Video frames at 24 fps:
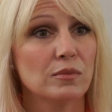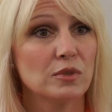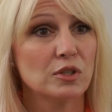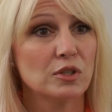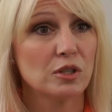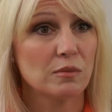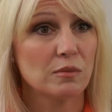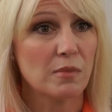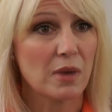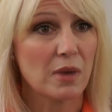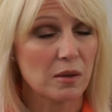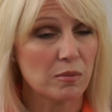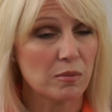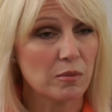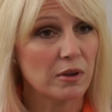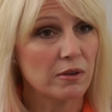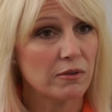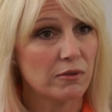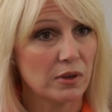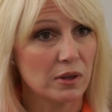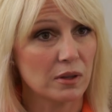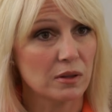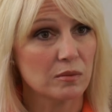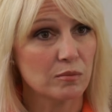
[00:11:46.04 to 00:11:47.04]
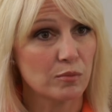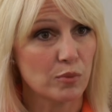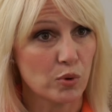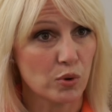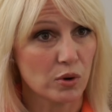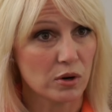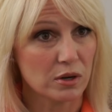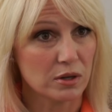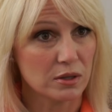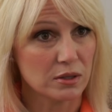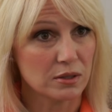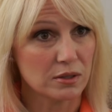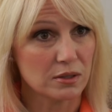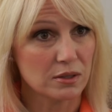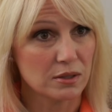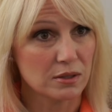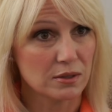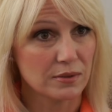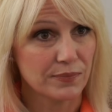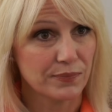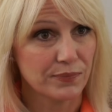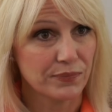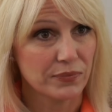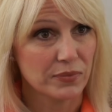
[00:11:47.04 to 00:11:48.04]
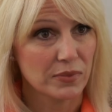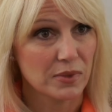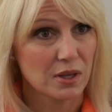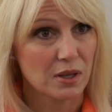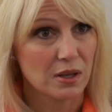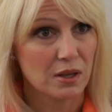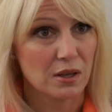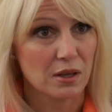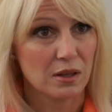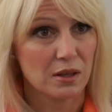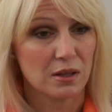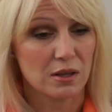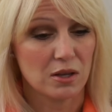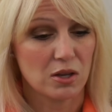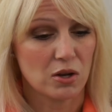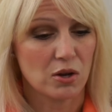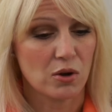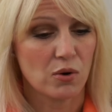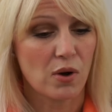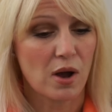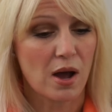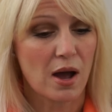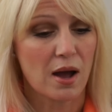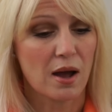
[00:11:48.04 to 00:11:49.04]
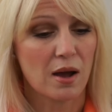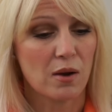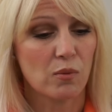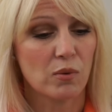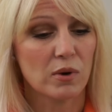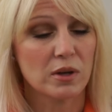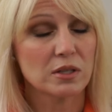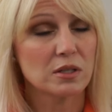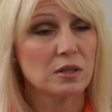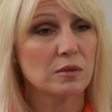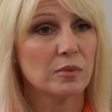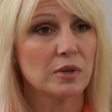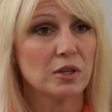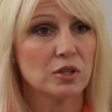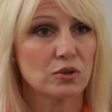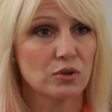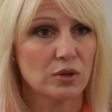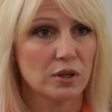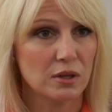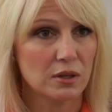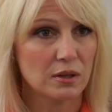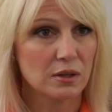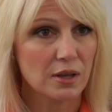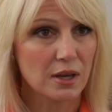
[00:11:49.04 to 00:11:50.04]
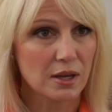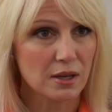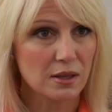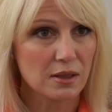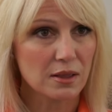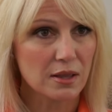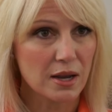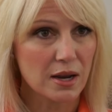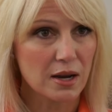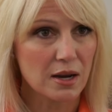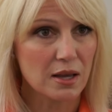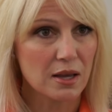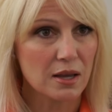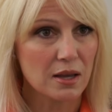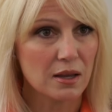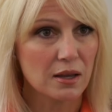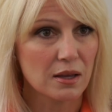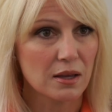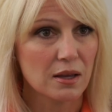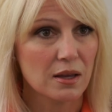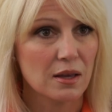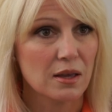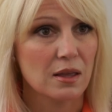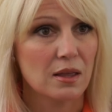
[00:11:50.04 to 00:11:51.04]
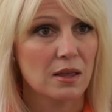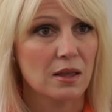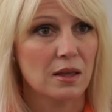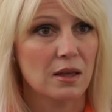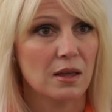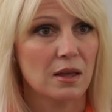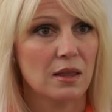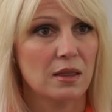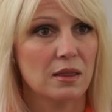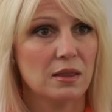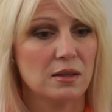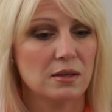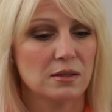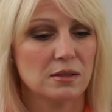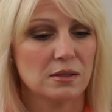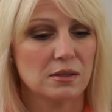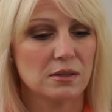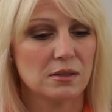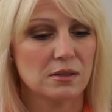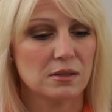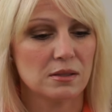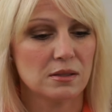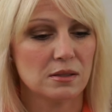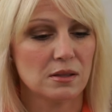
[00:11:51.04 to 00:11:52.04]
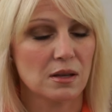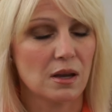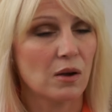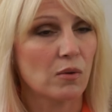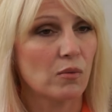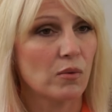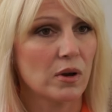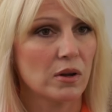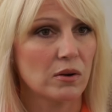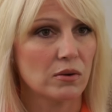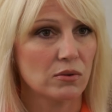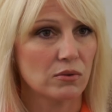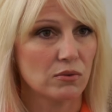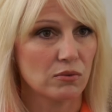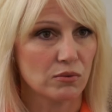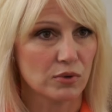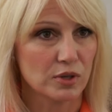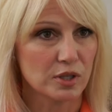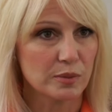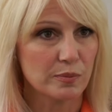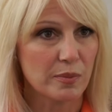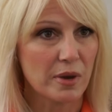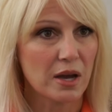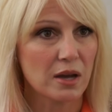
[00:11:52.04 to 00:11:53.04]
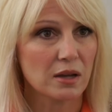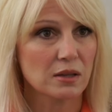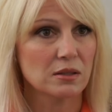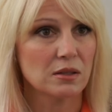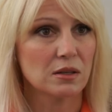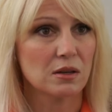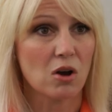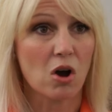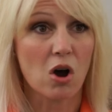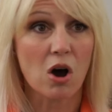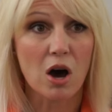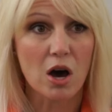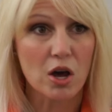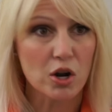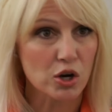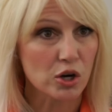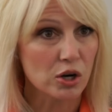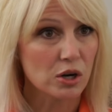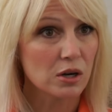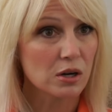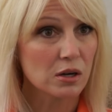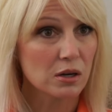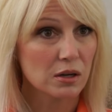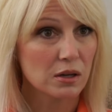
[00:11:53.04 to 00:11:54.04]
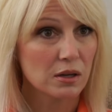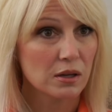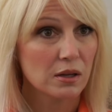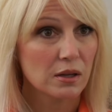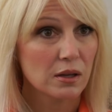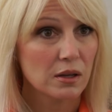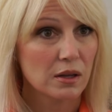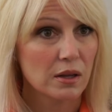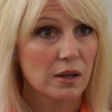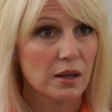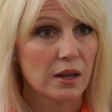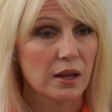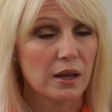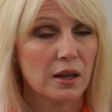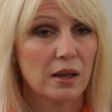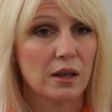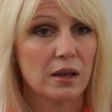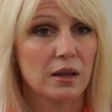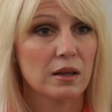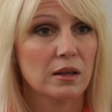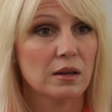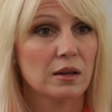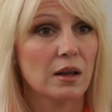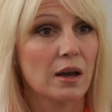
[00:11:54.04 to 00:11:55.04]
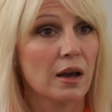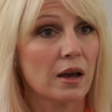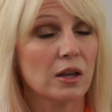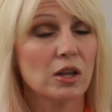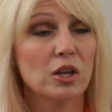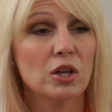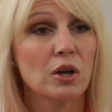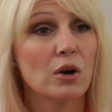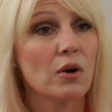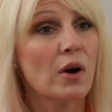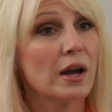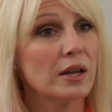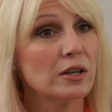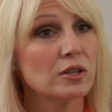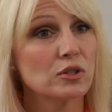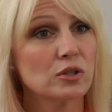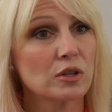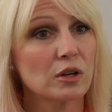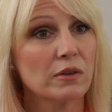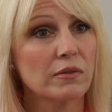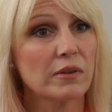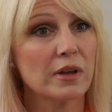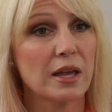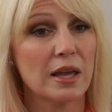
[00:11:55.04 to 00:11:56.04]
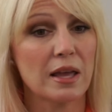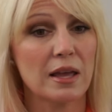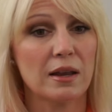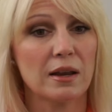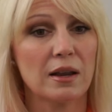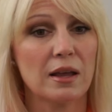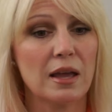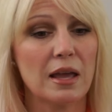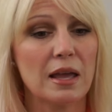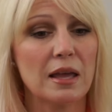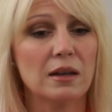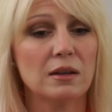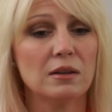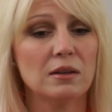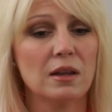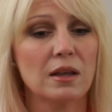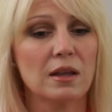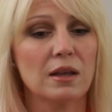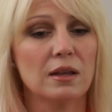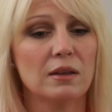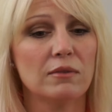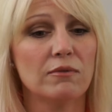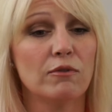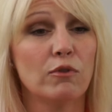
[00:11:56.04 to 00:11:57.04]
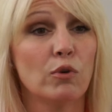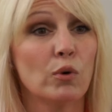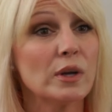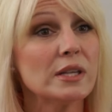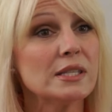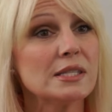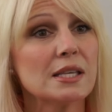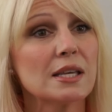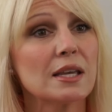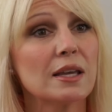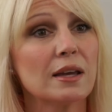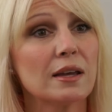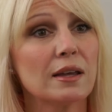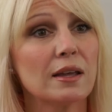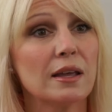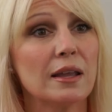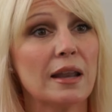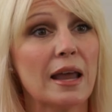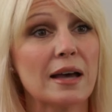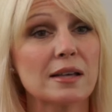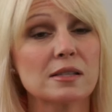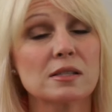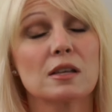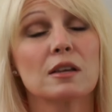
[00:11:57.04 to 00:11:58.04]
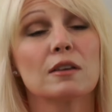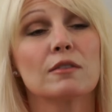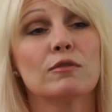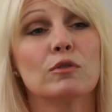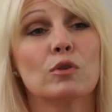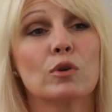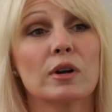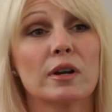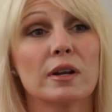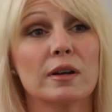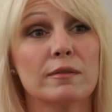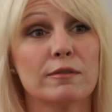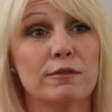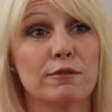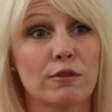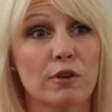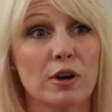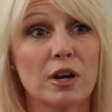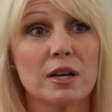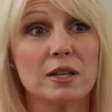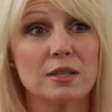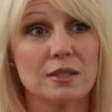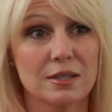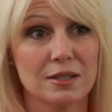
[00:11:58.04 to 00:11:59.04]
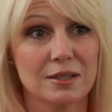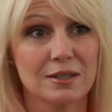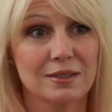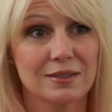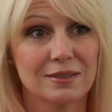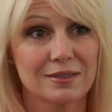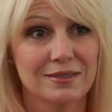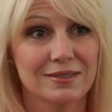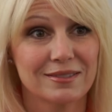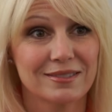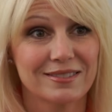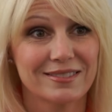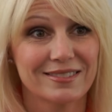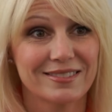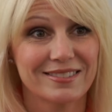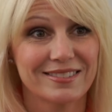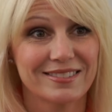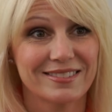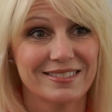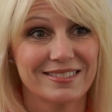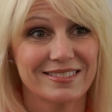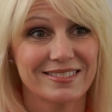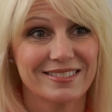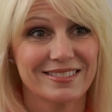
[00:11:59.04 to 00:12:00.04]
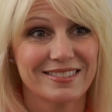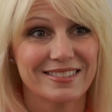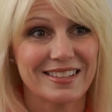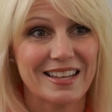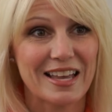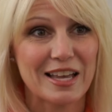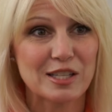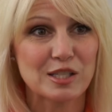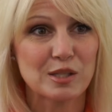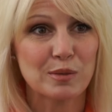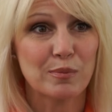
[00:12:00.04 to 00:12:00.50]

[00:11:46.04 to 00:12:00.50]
to make me feel important. You know, I want to be treated like a lady, and I want respect and honor, and you know, I deserve it, and voicing it and asking for it up front, as